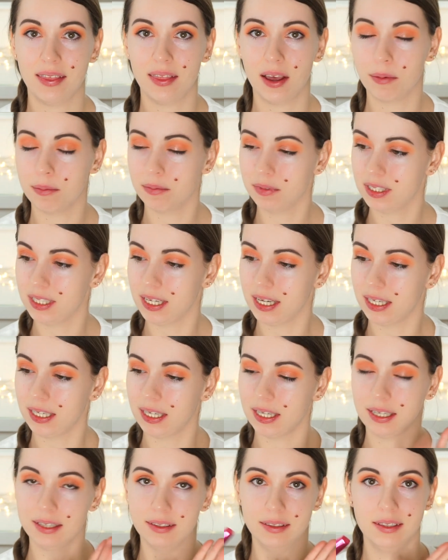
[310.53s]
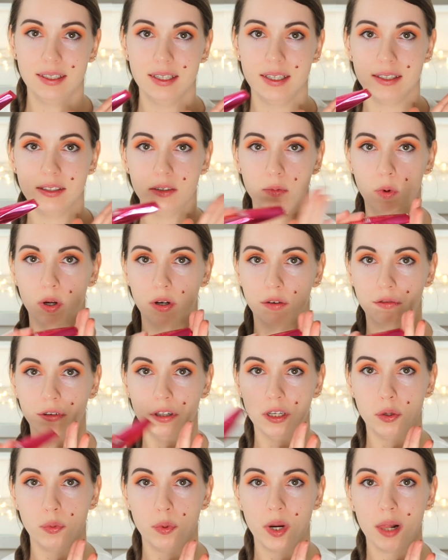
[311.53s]
now I'm taking this
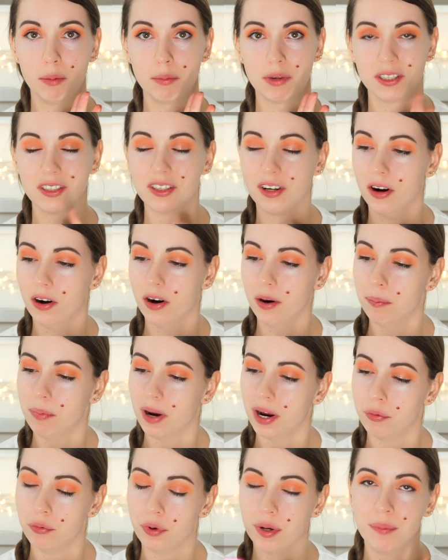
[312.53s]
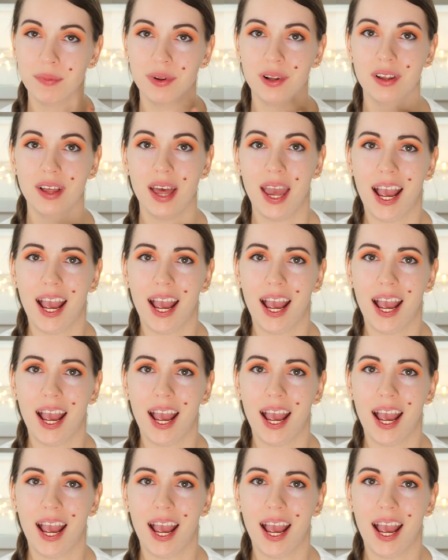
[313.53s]
Wonderfully Real mascara by Rimmel,